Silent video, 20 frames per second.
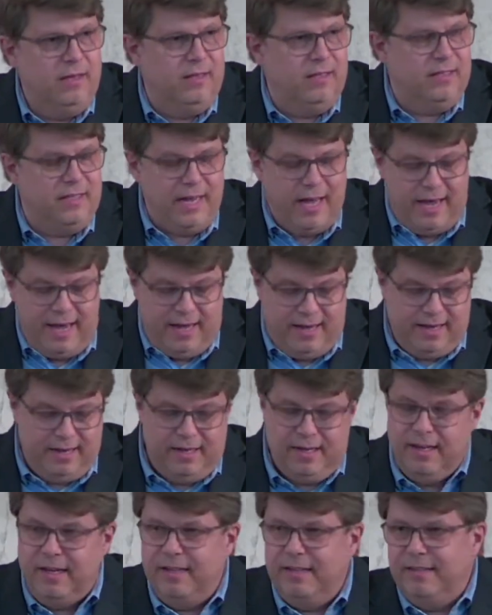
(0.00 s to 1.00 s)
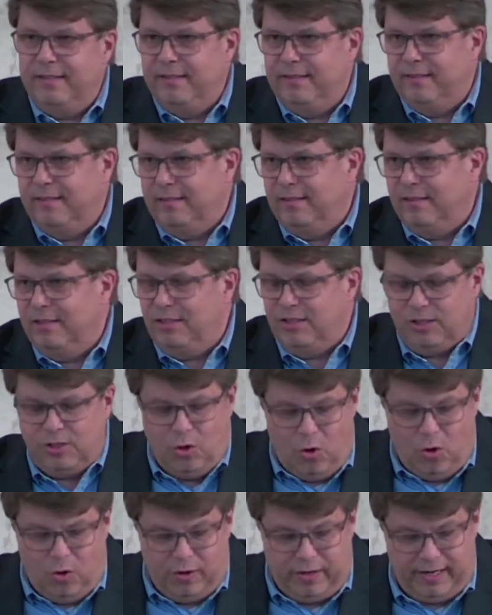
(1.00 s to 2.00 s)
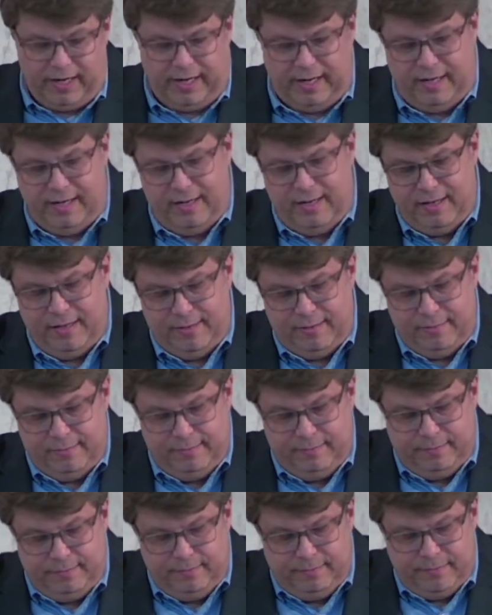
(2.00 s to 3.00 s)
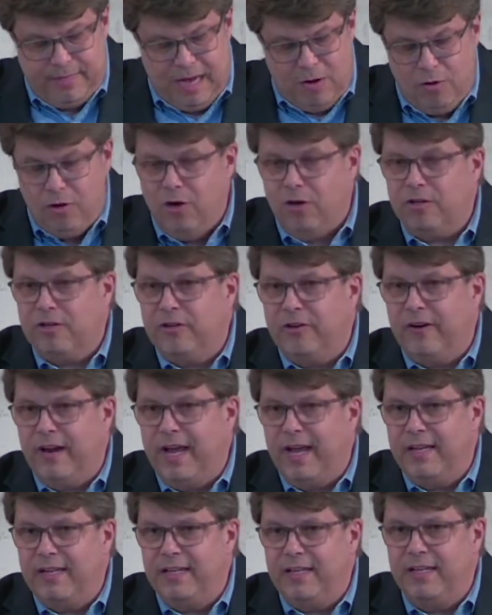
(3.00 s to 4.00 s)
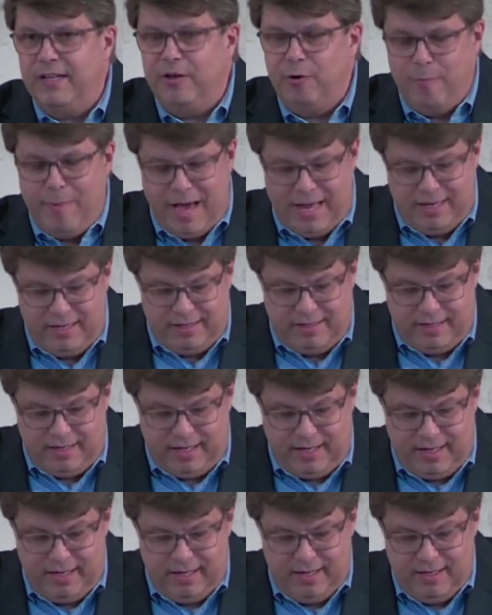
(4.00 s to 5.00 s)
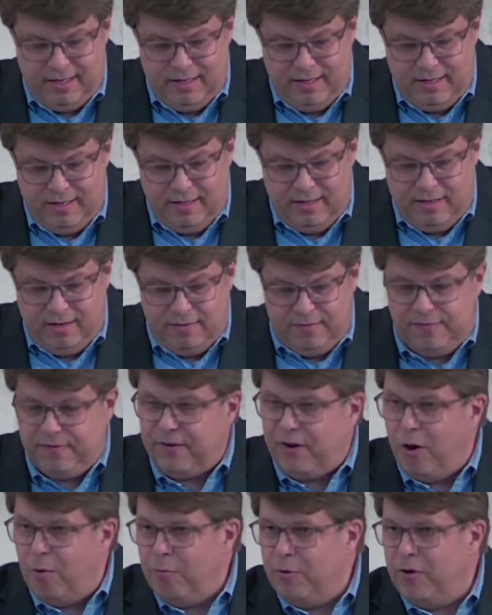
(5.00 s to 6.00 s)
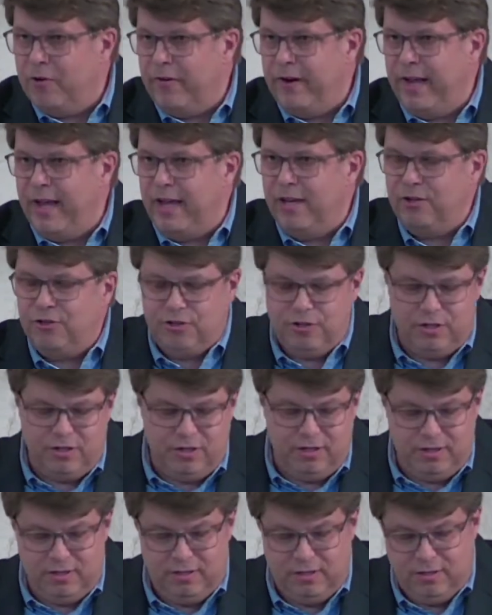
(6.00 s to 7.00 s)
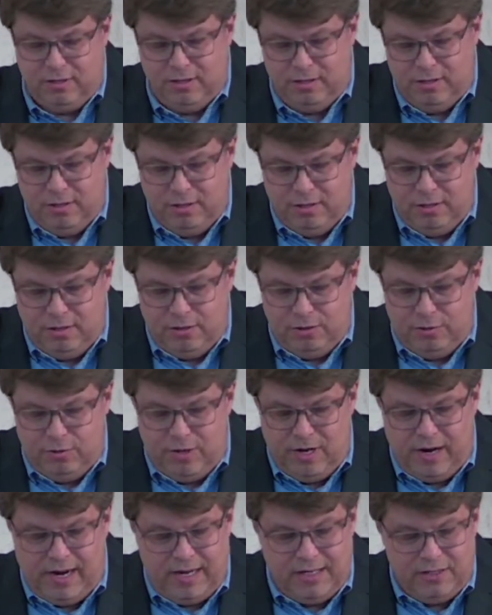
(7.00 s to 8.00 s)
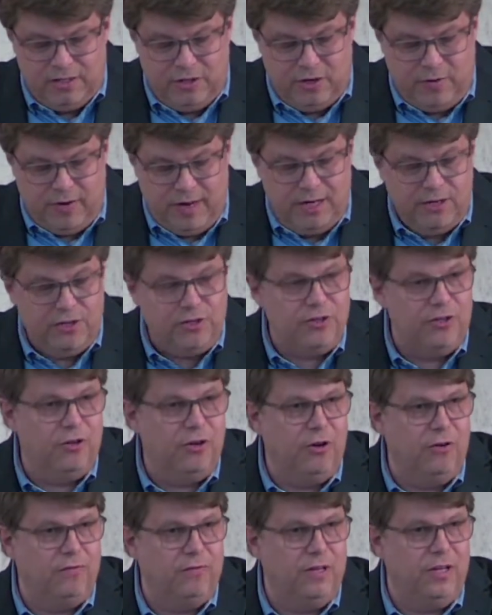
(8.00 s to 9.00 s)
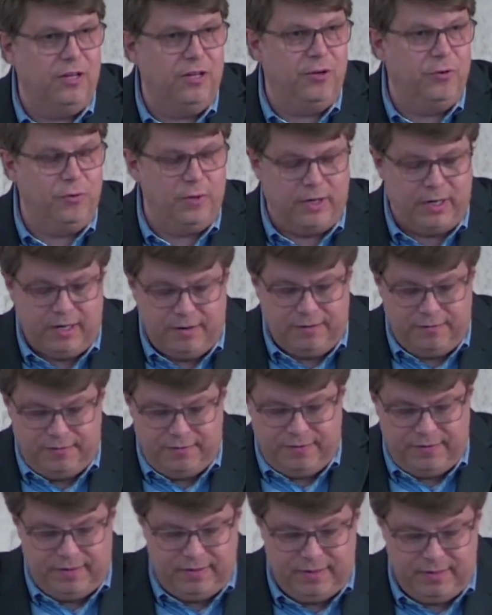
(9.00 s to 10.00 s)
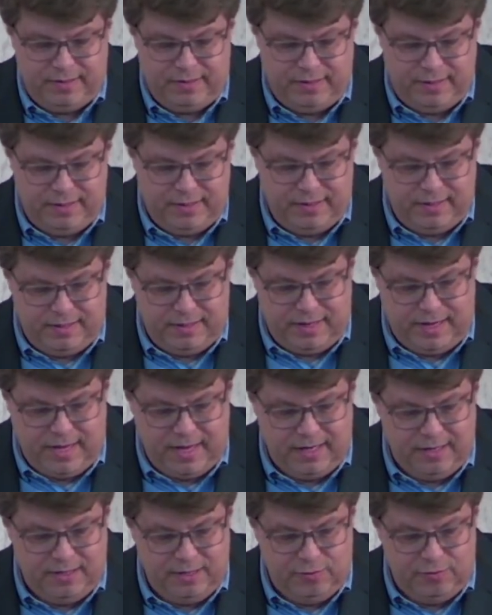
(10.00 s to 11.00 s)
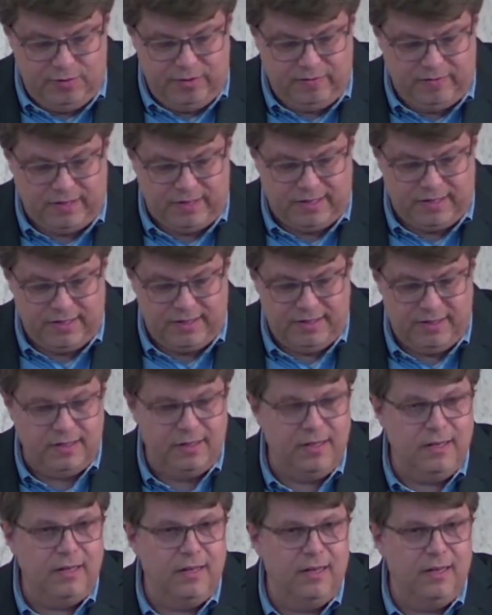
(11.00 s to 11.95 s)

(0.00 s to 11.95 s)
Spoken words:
There's a story how God created humanity from creation to the restoration of the new earth and universe.